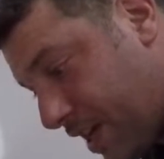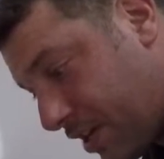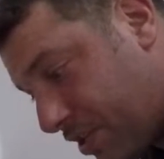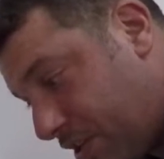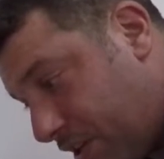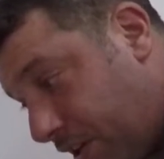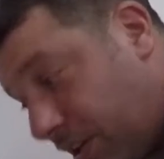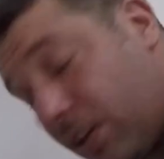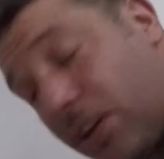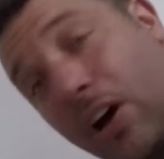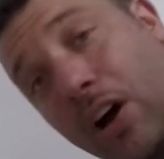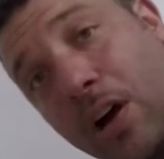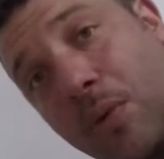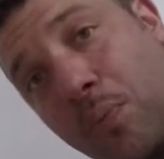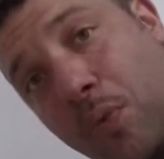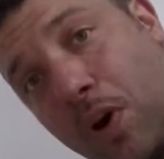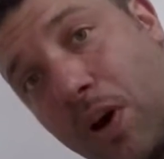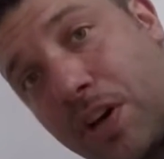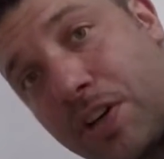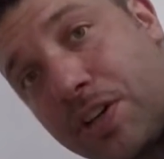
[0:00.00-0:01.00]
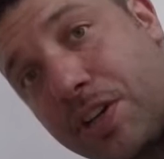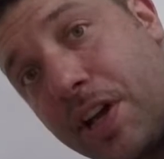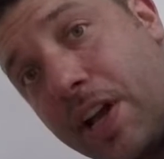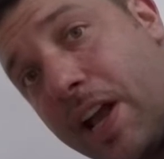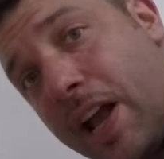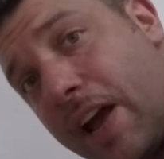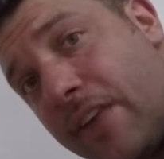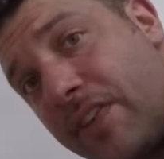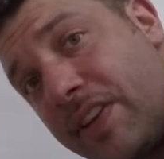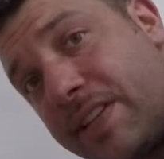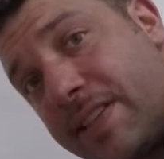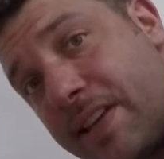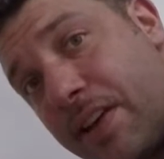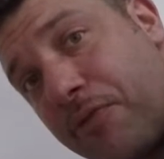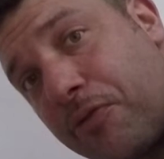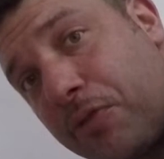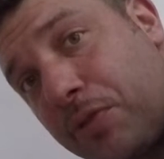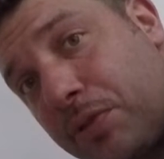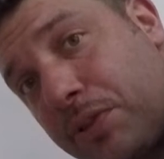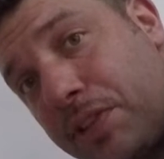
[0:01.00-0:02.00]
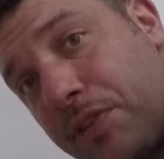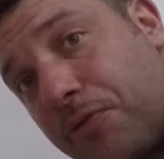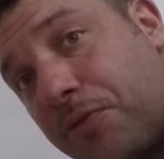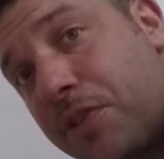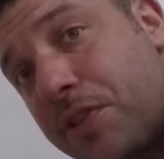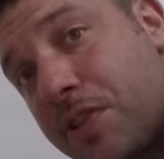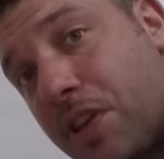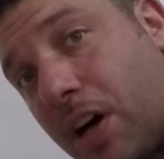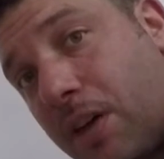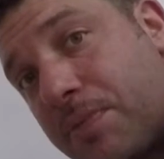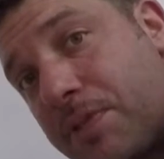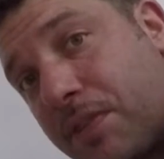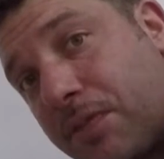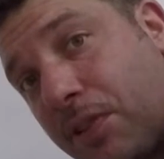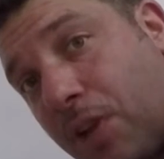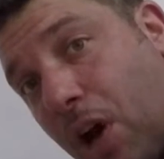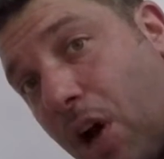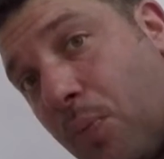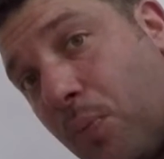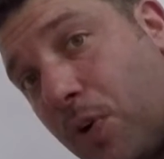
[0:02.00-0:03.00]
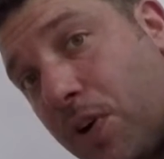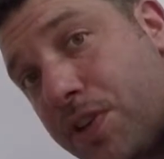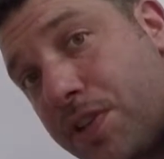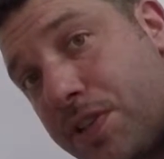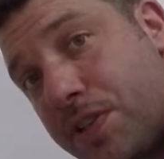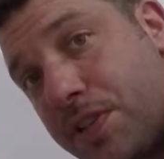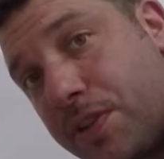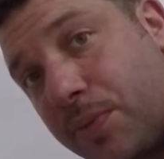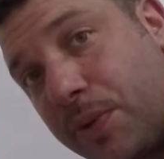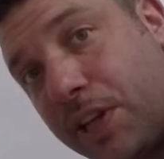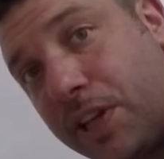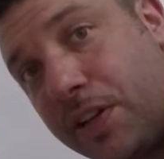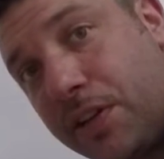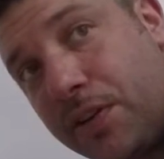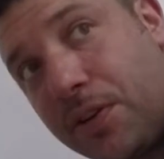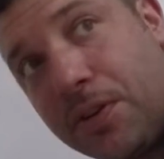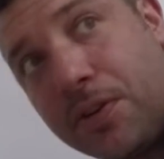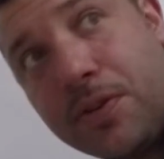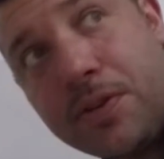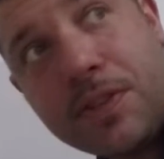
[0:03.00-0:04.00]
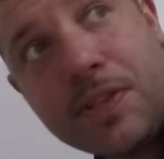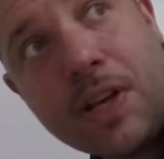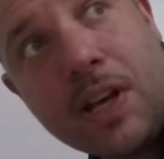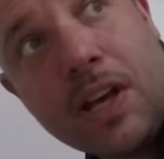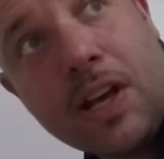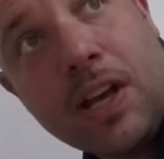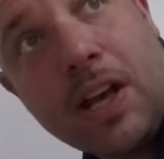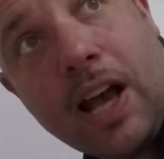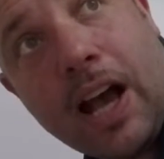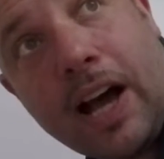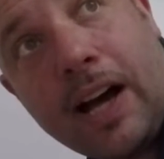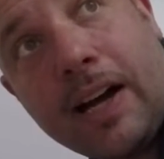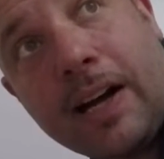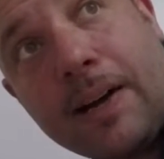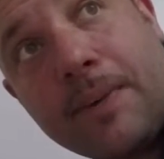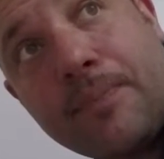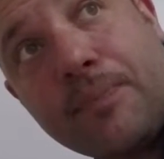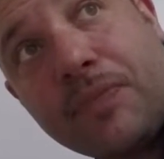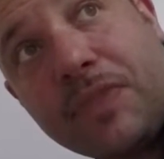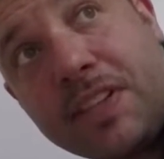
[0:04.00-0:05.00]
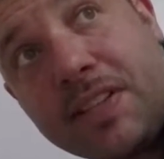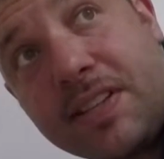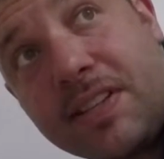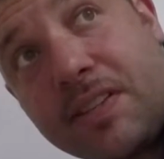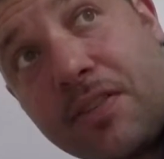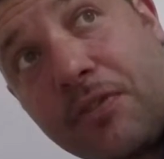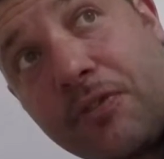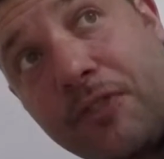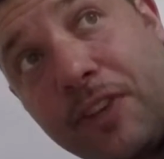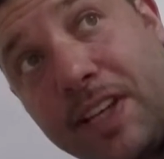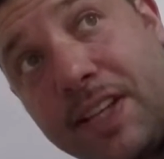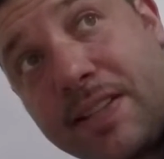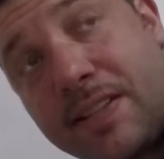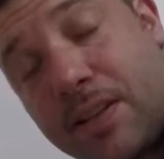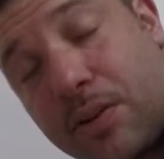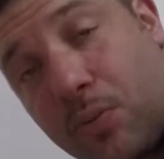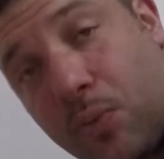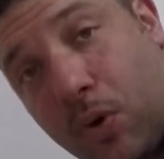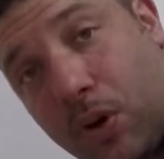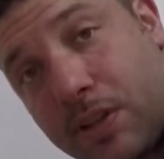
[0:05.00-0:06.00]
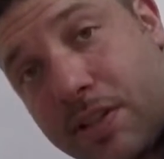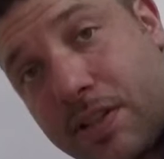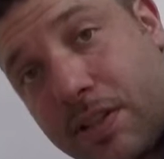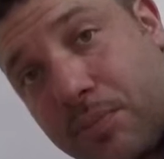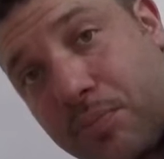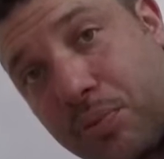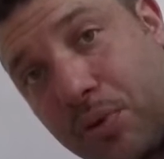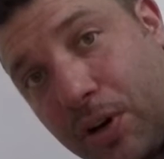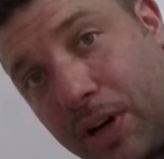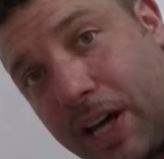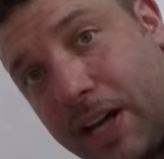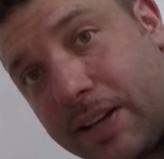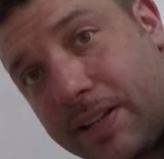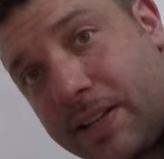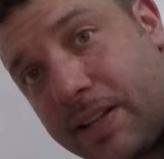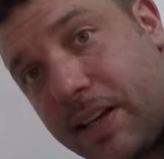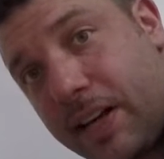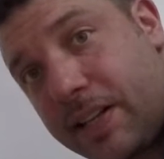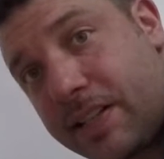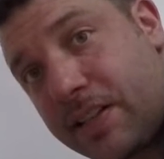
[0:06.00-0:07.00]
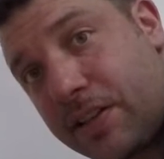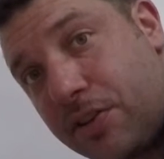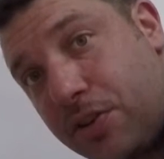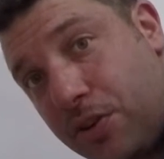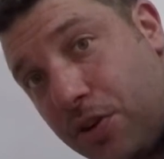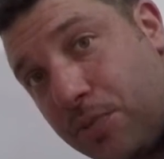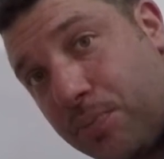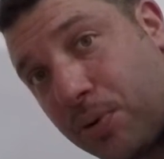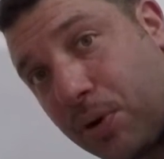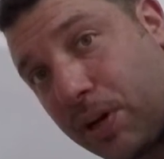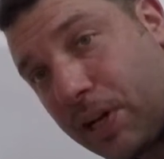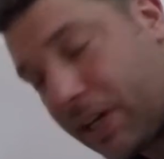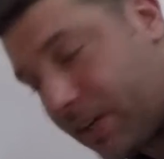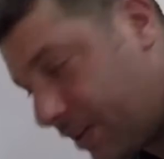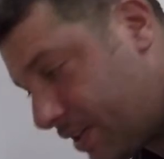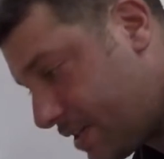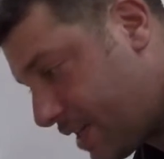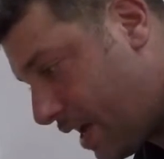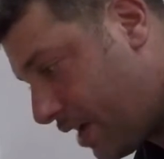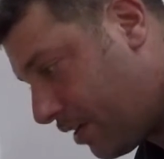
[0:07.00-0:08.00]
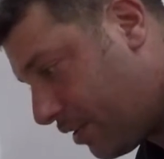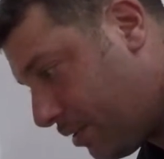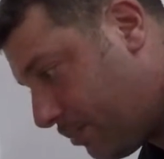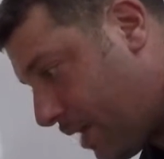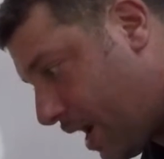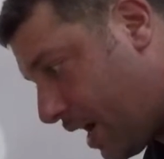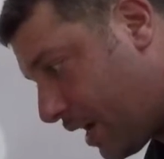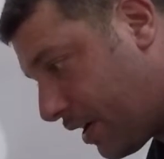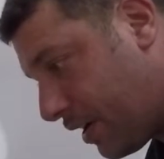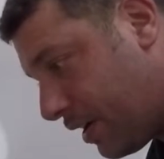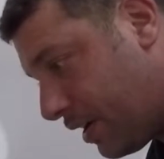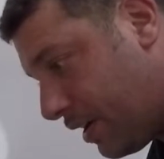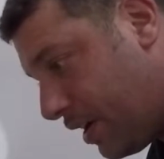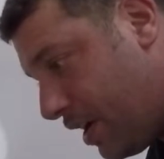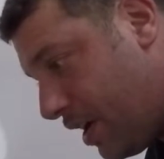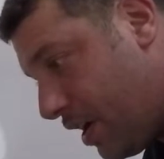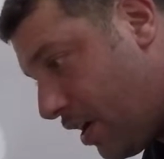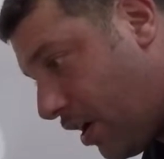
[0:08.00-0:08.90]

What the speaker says: actually a lime wash, and there's several different types of lime washes that we can use. This is a Feast & Watson product. It's a new product that's out on the market.